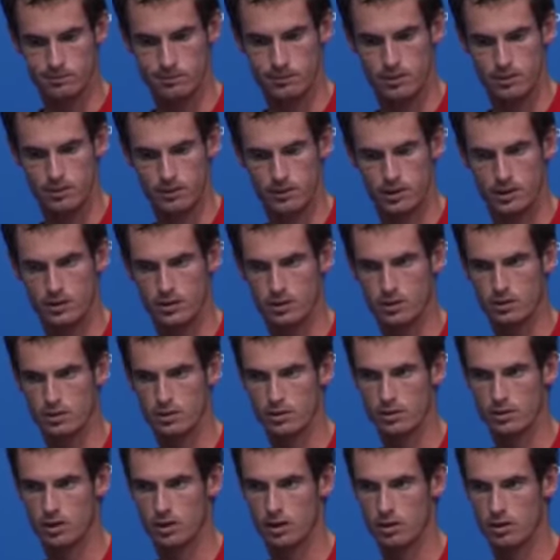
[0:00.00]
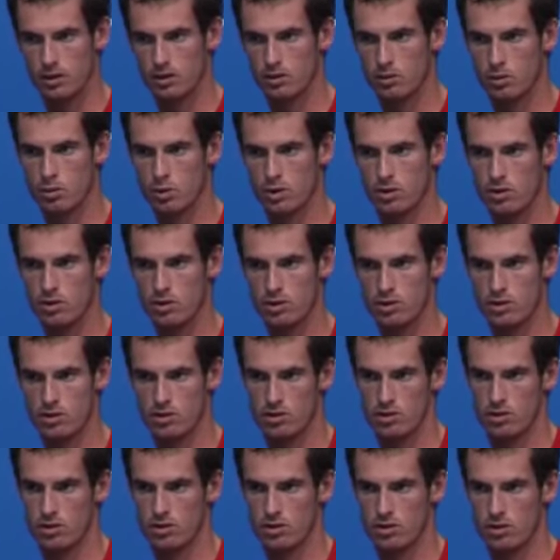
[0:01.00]
the physical side, which
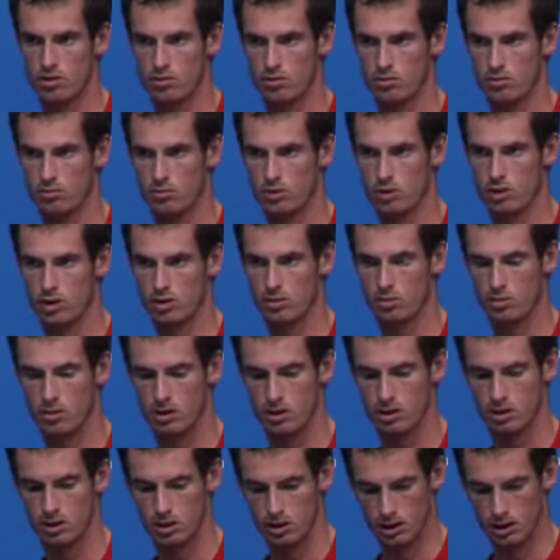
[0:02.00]
you shouldn't really be